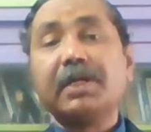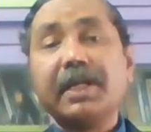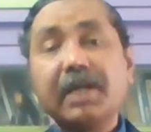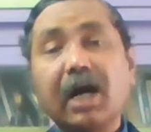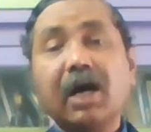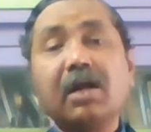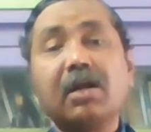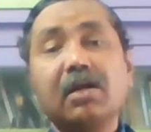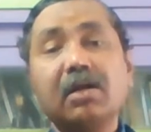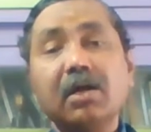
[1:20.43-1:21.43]
any car,
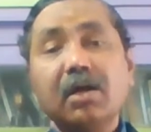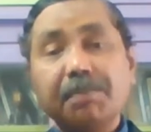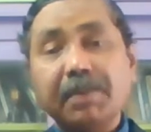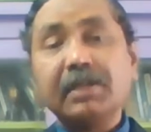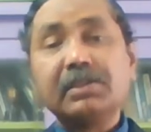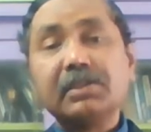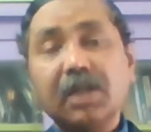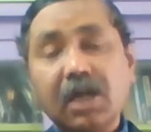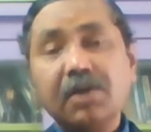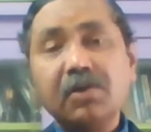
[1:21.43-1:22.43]
bus,
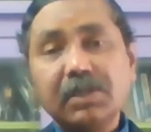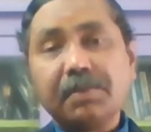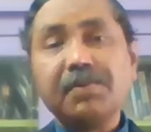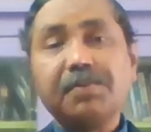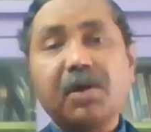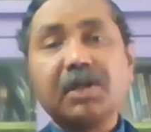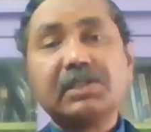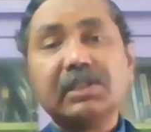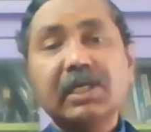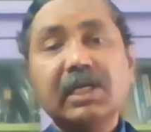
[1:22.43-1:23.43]
some of the products.